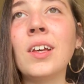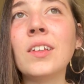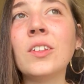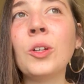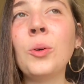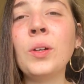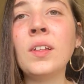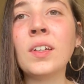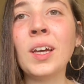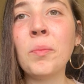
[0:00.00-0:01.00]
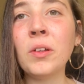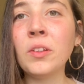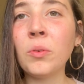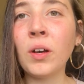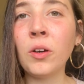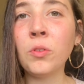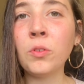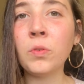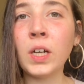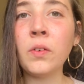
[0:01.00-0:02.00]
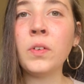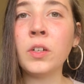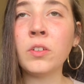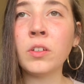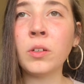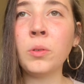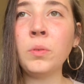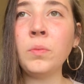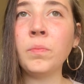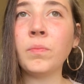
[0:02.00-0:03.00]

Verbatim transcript: So it happened around five years ago